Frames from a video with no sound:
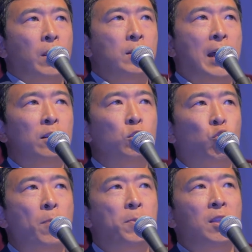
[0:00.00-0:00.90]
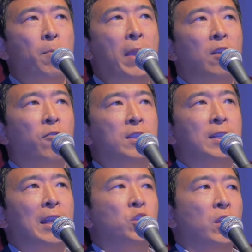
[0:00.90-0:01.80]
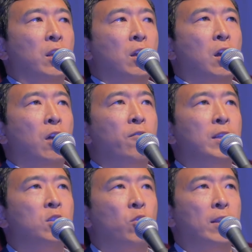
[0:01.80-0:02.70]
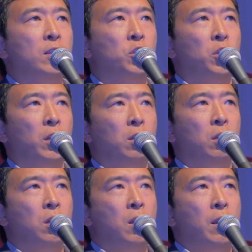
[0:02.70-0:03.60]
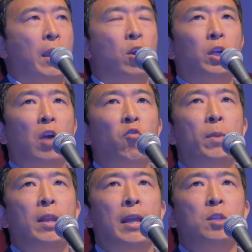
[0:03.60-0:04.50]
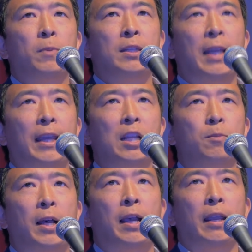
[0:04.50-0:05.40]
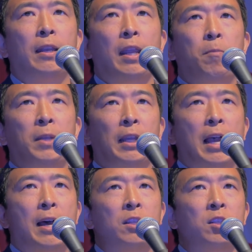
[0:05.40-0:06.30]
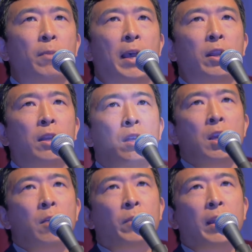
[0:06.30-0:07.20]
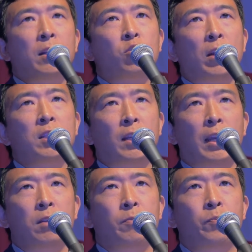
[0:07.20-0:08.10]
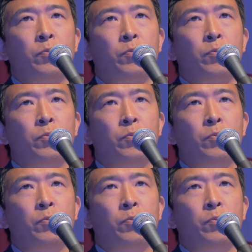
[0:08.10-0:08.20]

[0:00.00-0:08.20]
Donald Trump is the manifestation of this transition. And our government has been decades behind in being honest about it and addressing it.